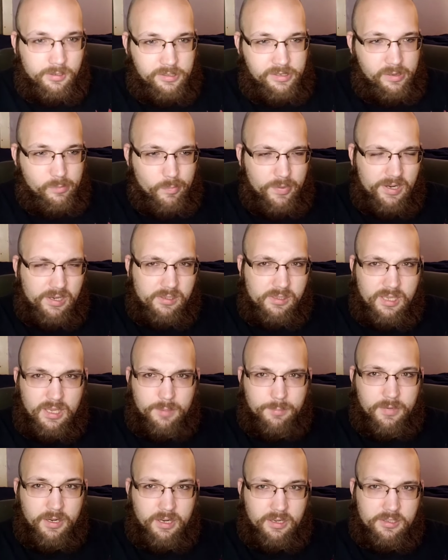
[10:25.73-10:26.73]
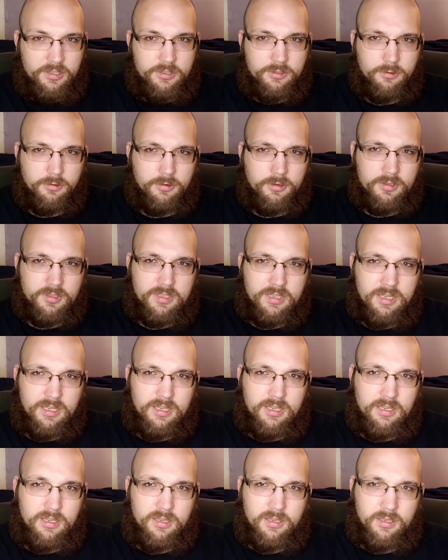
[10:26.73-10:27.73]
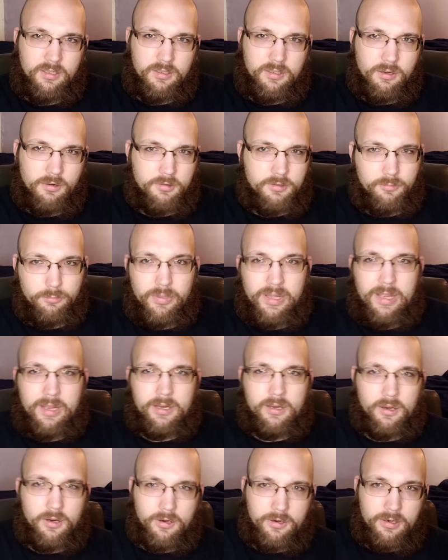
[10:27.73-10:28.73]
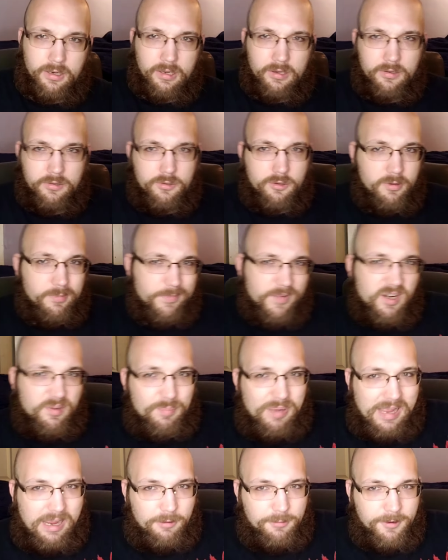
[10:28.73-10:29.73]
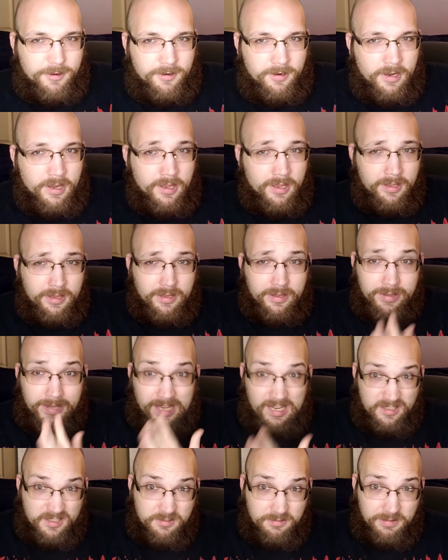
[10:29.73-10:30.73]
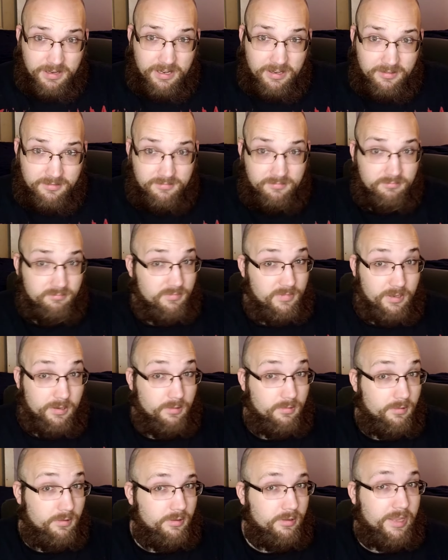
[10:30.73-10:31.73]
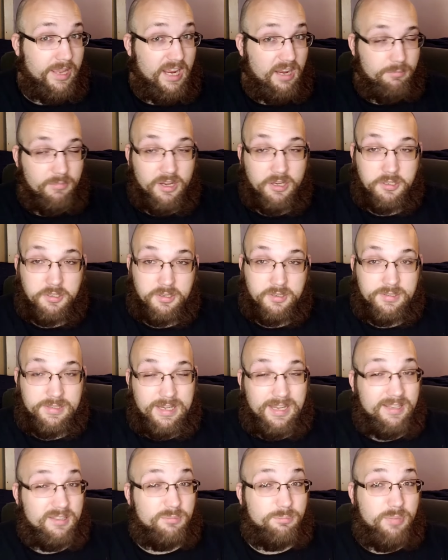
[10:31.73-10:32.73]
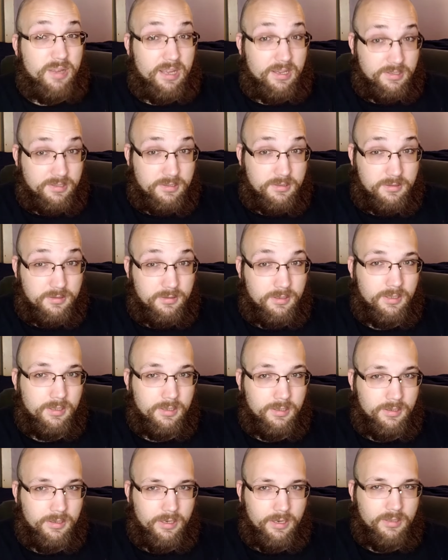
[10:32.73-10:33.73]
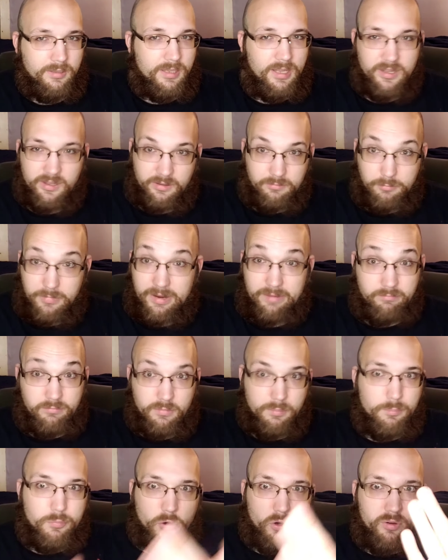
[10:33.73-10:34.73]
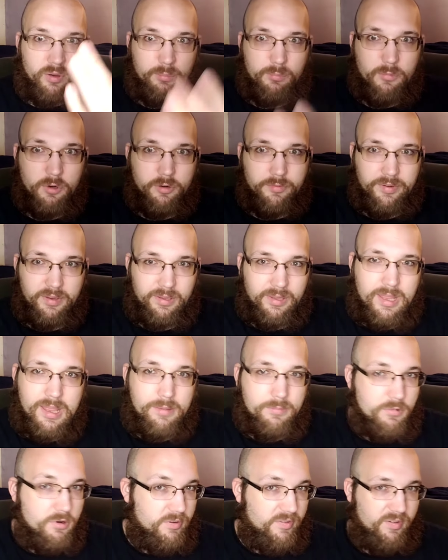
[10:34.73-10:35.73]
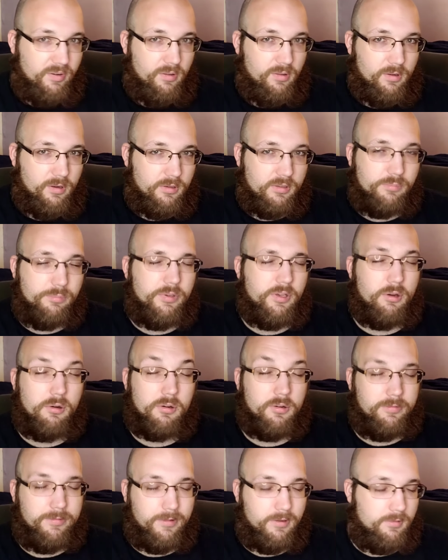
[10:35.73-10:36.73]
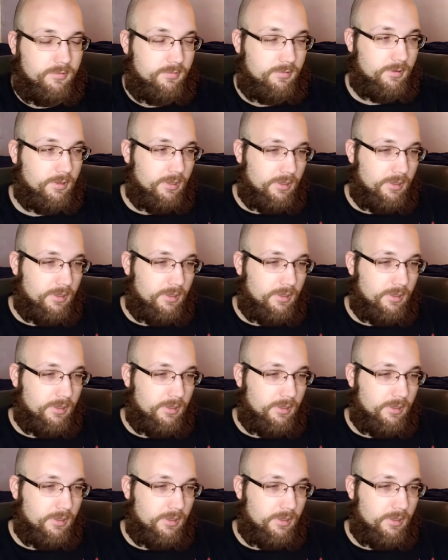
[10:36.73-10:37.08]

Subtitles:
And by the time it gets towards the Goku Black arc and Tournament of Power, that's when the animation's at its best. And then we have the Broly movie. That movie looked beautiful.